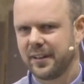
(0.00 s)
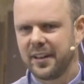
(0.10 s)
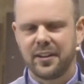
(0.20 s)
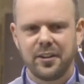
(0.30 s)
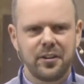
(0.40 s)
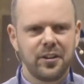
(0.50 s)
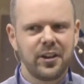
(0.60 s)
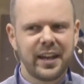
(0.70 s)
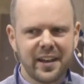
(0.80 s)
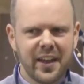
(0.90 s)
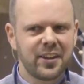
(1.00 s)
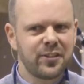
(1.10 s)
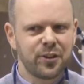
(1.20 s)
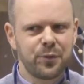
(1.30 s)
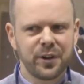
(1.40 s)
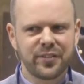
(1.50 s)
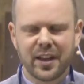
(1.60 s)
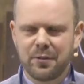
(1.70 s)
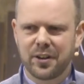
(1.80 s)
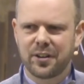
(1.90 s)
You, you, you hear that? You sort of want to
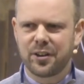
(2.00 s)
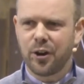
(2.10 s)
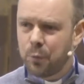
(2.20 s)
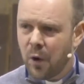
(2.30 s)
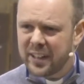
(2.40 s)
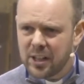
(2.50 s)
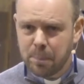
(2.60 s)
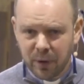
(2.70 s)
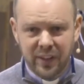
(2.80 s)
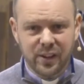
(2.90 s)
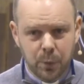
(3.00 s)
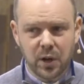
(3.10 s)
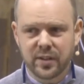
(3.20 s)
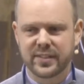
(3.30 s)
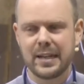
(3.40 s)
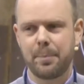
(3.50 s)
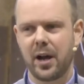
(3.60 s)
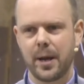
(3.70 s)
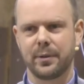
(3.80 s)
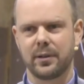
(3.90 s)
say, God, why did you put these words in the
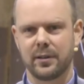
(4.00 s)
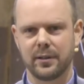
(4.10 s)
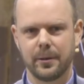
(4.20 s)
Bible?